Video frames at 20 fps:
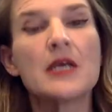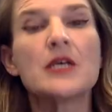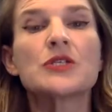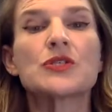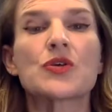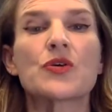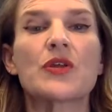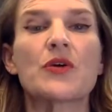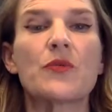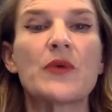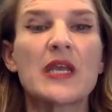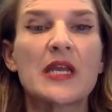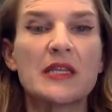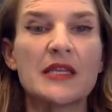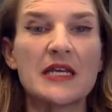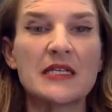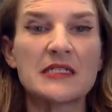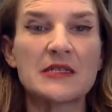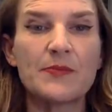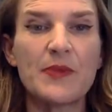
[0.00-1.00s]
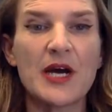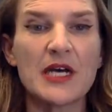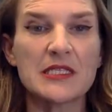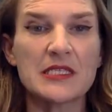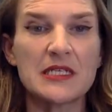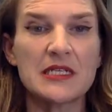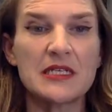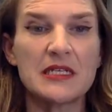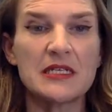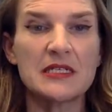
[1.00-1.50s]
so that we can then
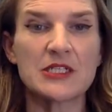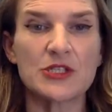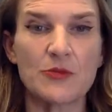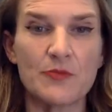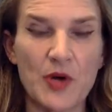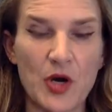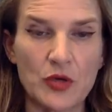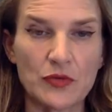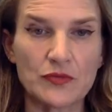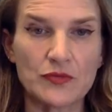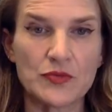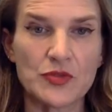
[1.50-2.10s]
deposit it into bone.